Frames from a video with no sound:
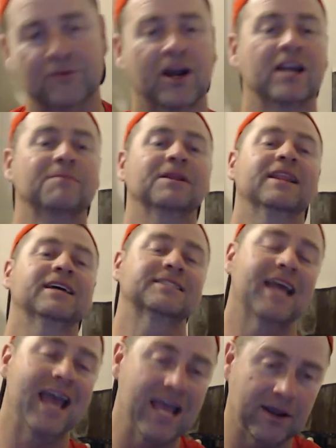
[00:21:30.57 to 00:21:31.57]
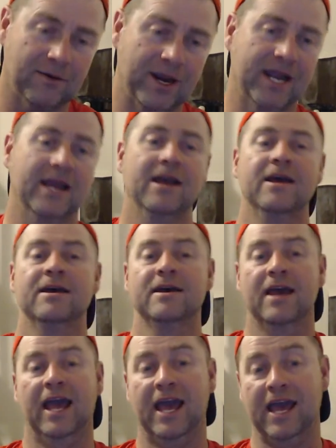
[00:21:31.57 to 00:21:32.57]
trying to be less angry
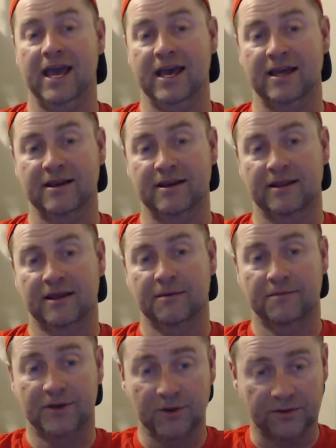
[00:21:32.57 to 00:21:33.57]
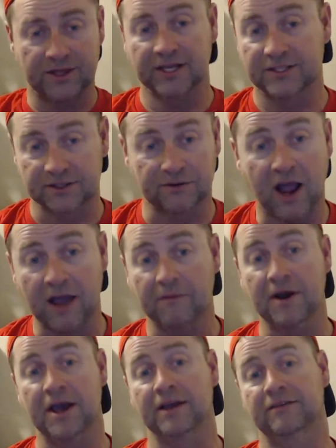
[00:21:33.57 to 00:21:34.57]
and do things the right
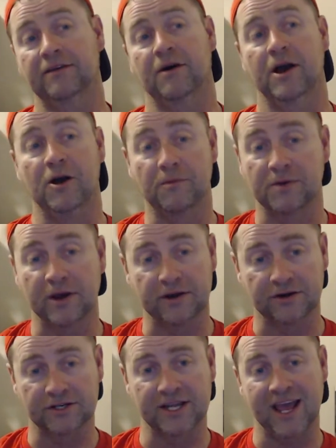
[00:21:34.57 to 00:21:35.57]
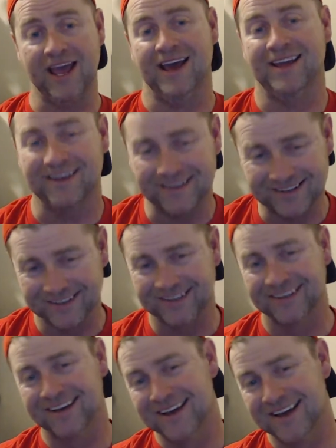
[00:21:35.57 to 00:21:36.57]
way. So I hope you understand.
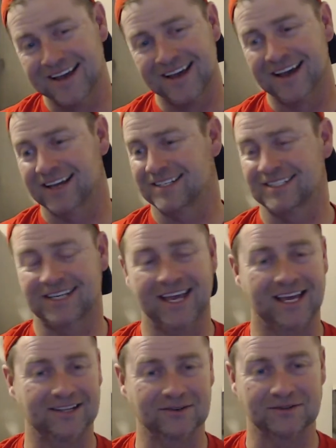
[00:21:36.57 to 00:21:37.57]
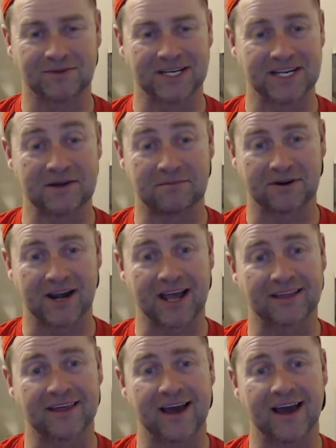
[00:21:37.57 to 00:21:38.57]
I just can't lose my temper
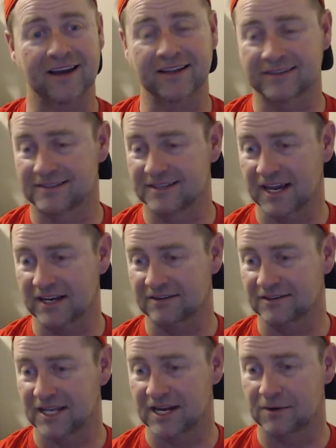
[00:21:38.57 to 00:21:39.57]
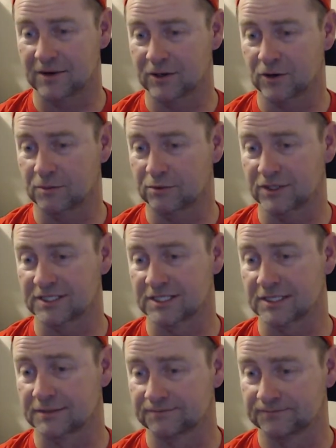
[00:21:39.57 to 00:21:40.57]
like that. It's dangerous. I don't want to go to prison.